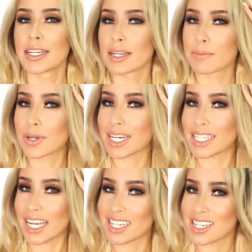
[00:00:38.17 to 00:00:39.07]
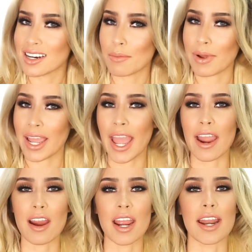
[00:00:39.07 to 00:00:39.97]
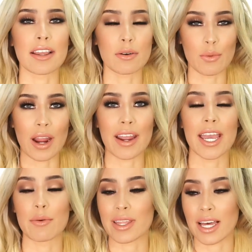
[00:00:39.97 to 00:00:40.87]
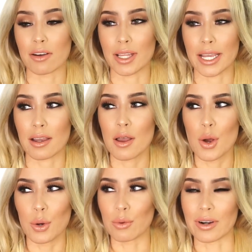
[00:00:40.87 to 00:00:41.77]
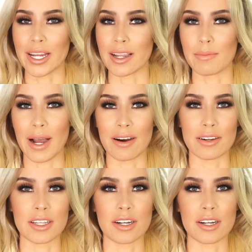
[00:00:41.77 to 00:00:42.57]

it didn't put any tension on my hair, and I could wear it without like worrying about,